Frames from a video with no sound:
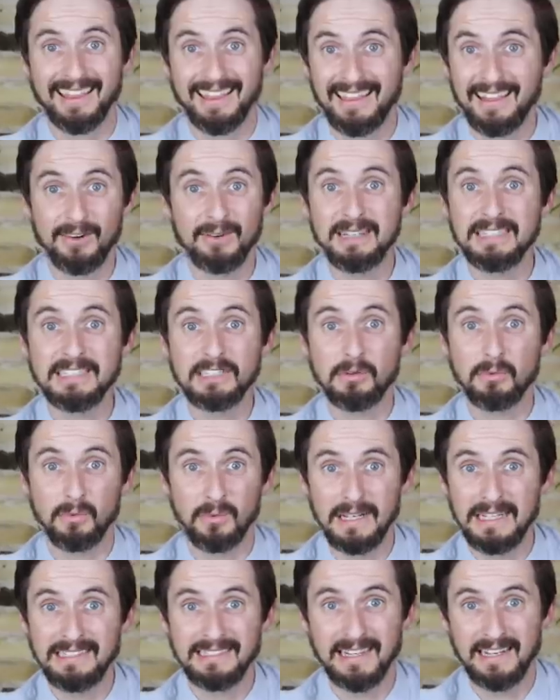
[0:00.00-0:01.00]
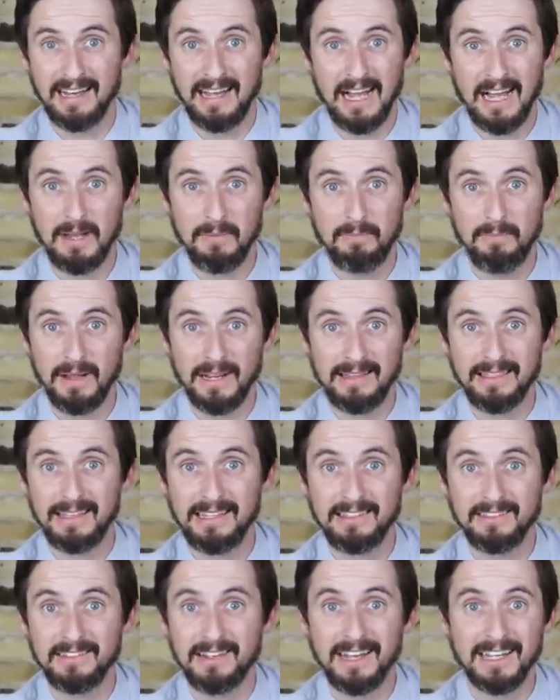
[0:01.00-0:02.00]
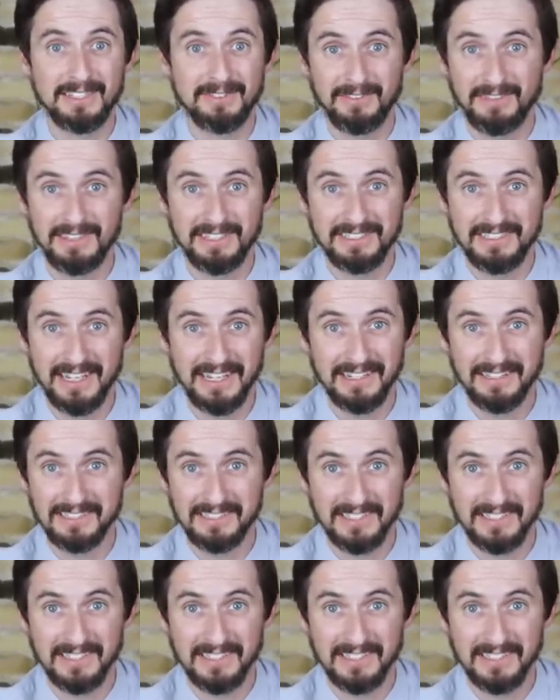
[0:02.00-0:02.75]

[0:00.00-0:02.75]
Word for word: There is a reason I picked these guys for the snake